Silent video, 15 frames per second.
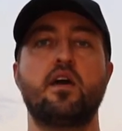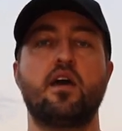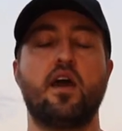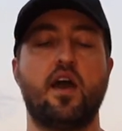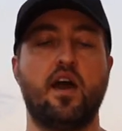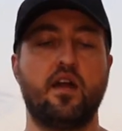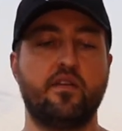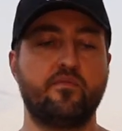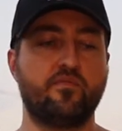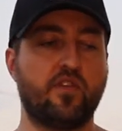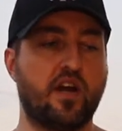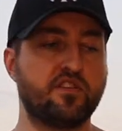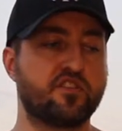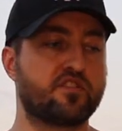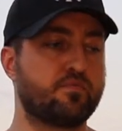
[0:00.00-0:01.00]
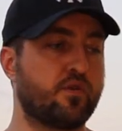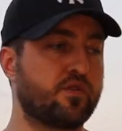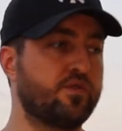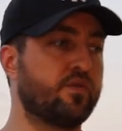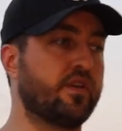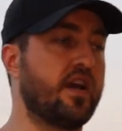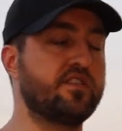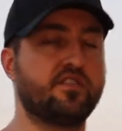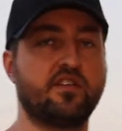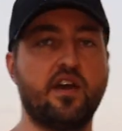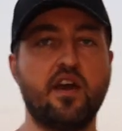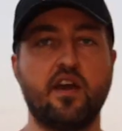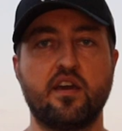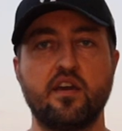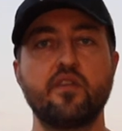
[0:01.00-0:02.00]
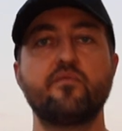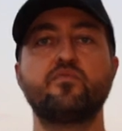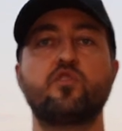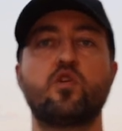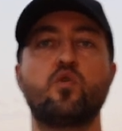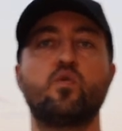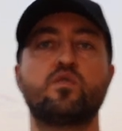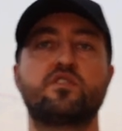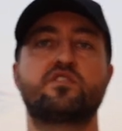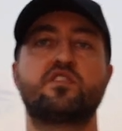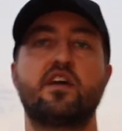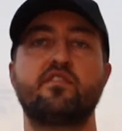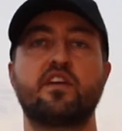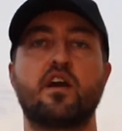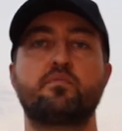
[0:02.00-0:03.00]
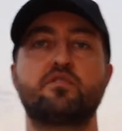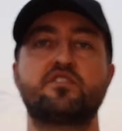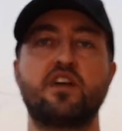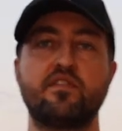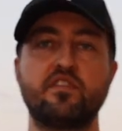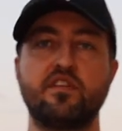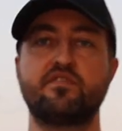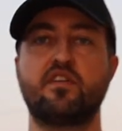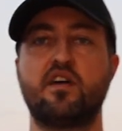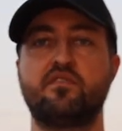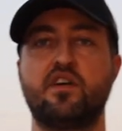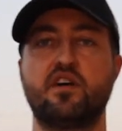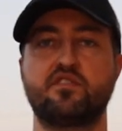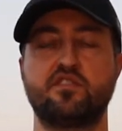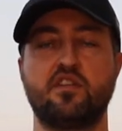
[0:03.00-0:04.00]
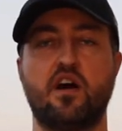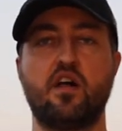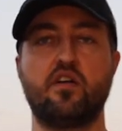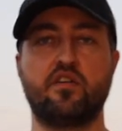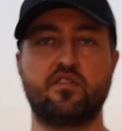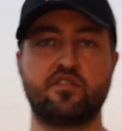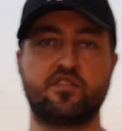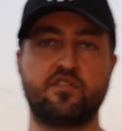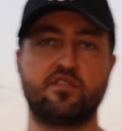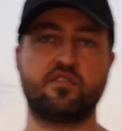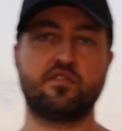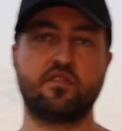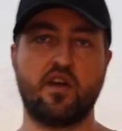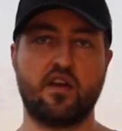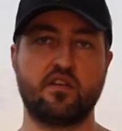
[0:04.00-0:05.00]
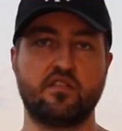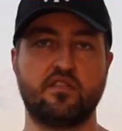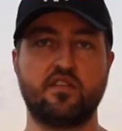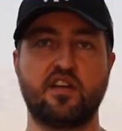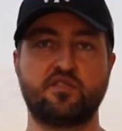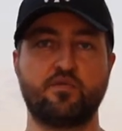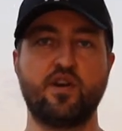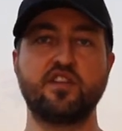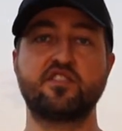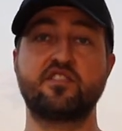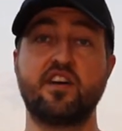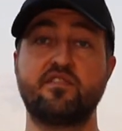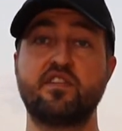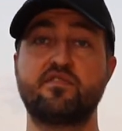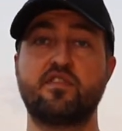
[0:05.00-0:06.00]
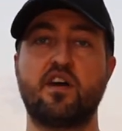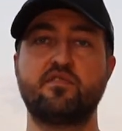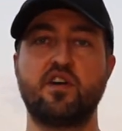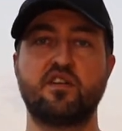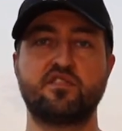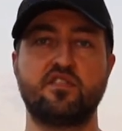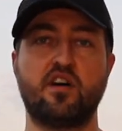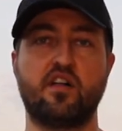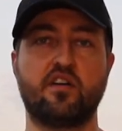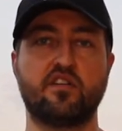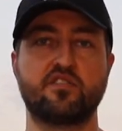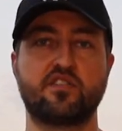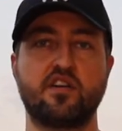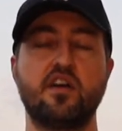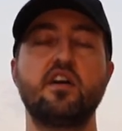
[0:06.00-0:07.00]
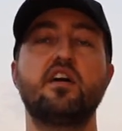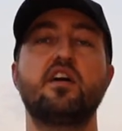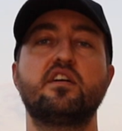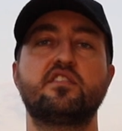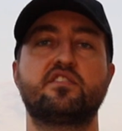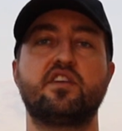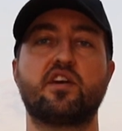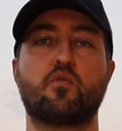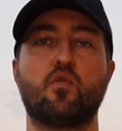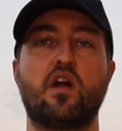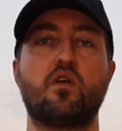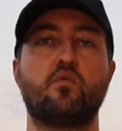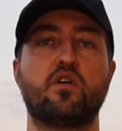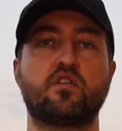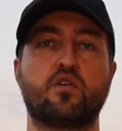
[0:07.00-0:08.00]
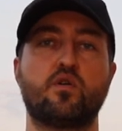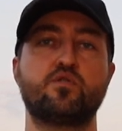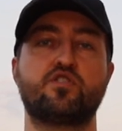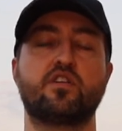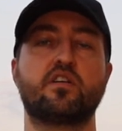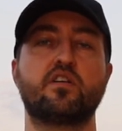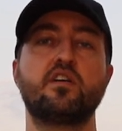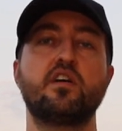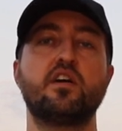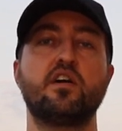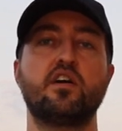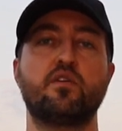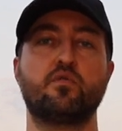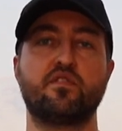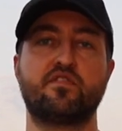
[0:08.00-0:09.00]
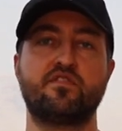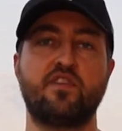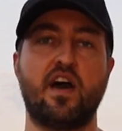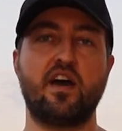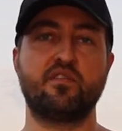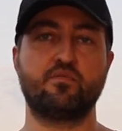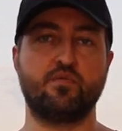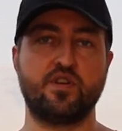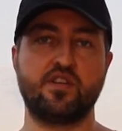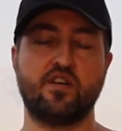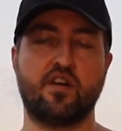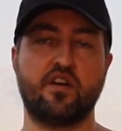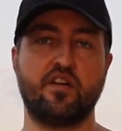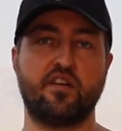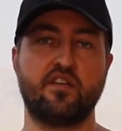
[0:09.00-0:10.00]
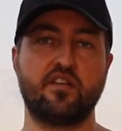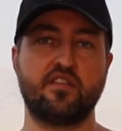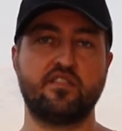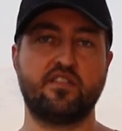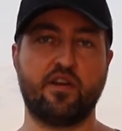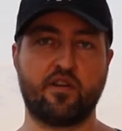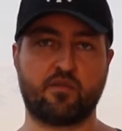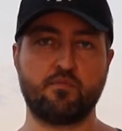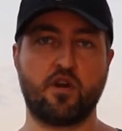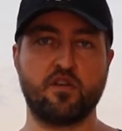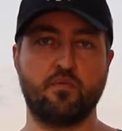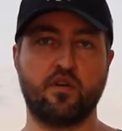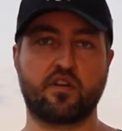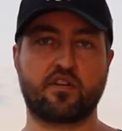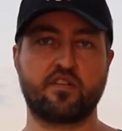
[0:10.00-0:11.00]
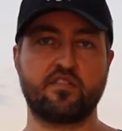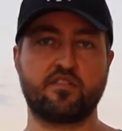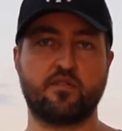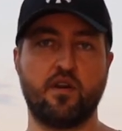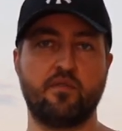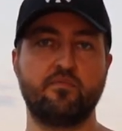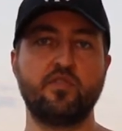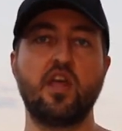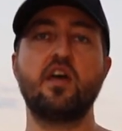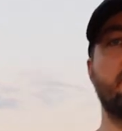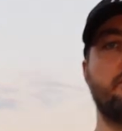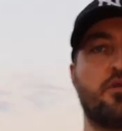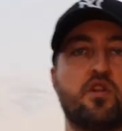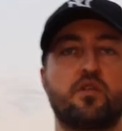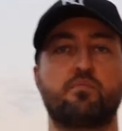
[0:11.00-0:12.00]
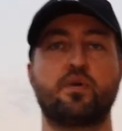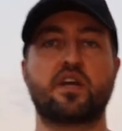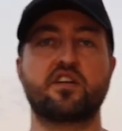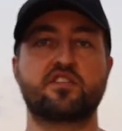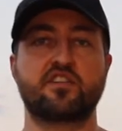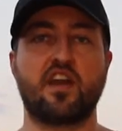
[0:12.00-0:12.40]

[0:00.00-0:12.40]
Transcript: and I just spoke to a guy today who was saving up seventy-five thousand dollars Okay, that's right, $75,000 to take one on one coaching with fat retard Derek Moneyberg. Okay, one of the biggest